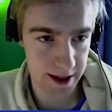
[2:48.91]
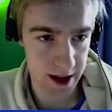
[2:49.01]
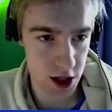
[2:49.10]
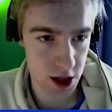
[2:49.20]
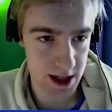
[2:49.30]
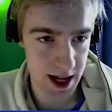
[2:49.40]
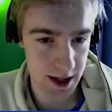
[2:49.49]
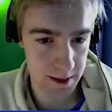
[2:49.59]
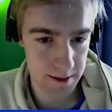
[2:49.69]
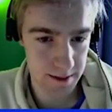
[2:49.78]
That should
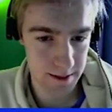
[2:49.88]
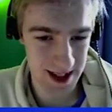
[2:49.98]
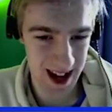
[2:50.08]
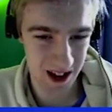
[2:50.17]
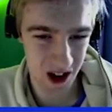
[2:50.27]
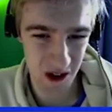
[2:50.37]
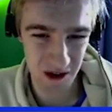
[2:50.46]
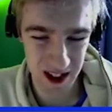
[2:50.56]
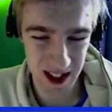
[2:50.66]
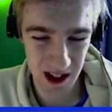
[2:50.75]
take him down,
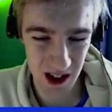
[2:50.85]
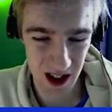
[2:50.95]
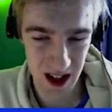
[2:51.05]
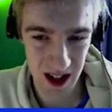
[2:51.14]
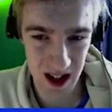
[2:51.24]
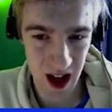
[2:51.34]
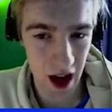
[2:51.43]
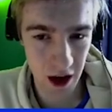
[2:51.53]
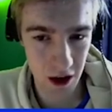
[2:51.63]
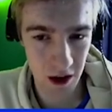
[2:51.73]
hopefully, a lot.
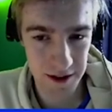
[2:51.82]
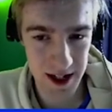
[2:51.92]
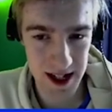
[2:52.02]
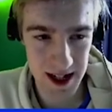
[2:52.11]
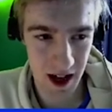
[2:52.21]
I don't know if this is